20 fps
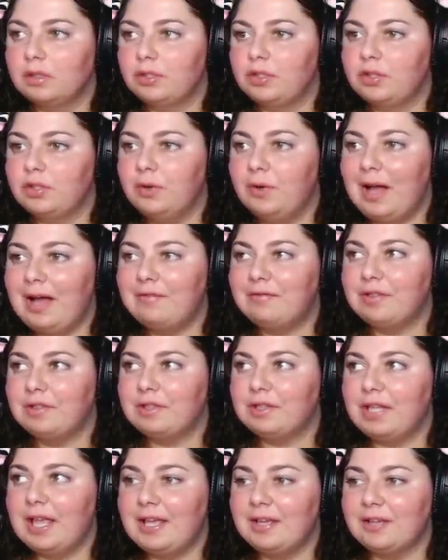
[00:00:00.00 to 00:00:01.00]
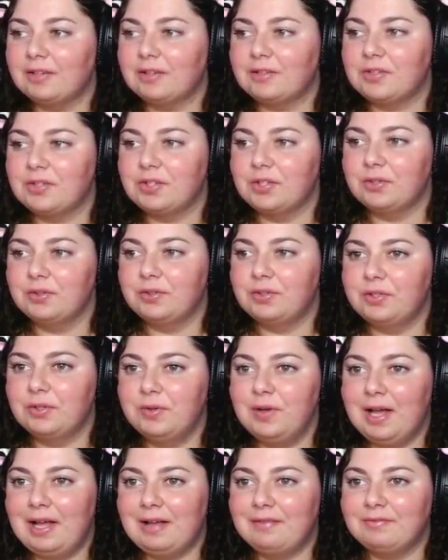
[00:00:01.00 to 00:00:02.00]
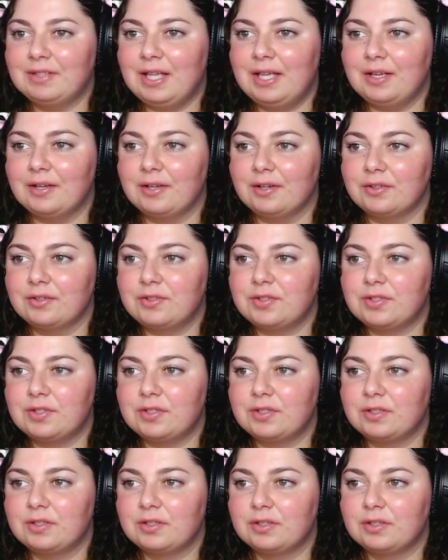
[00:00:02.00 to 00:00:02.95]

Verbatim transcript: You have layers, dude. You have layers.